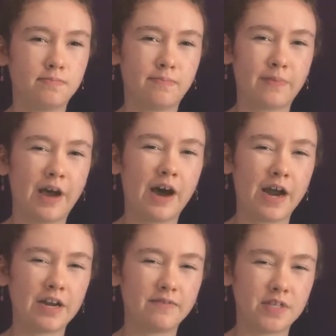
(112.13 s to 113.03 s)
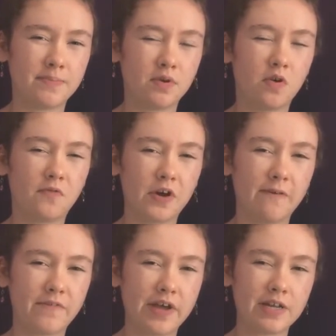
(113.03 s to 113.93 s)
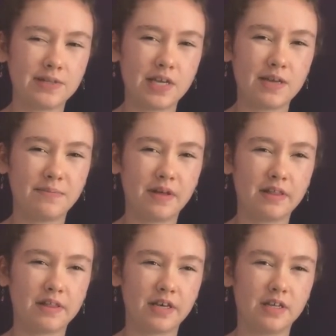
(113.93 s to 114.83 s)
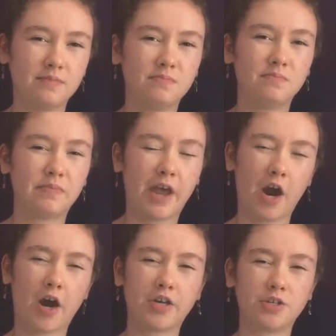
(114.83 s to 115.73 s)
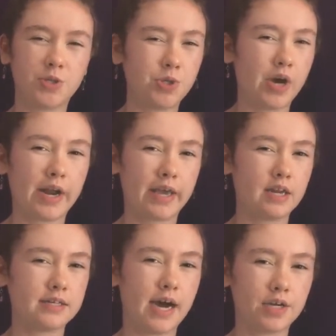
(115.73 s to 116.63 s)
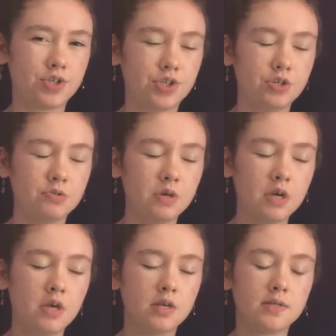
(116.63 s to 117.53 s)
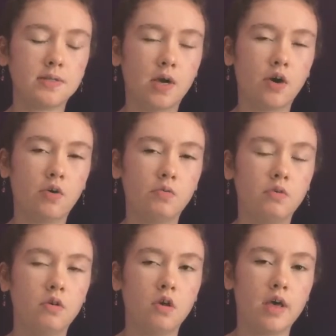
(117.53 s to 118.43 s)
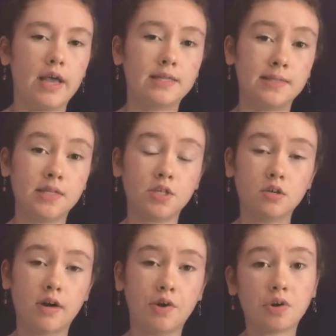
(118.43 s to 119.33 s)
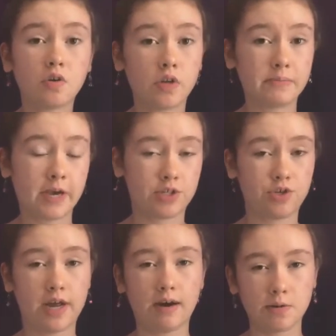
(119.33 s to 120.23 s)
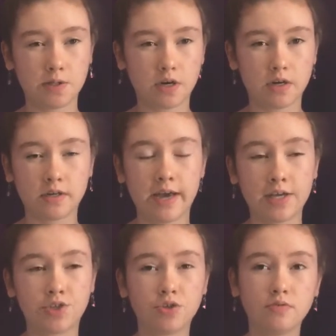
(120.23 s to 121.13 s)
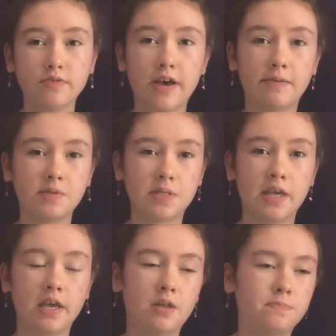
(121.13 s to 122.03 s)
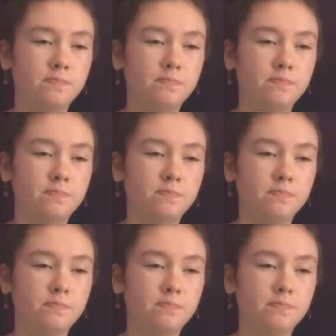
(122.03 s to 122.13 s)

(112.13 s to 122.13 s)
kind of typical for your fantasy, but the characters you kind of get attached to. So it's centered around a girl named Kestra Dowser. Kestra lives in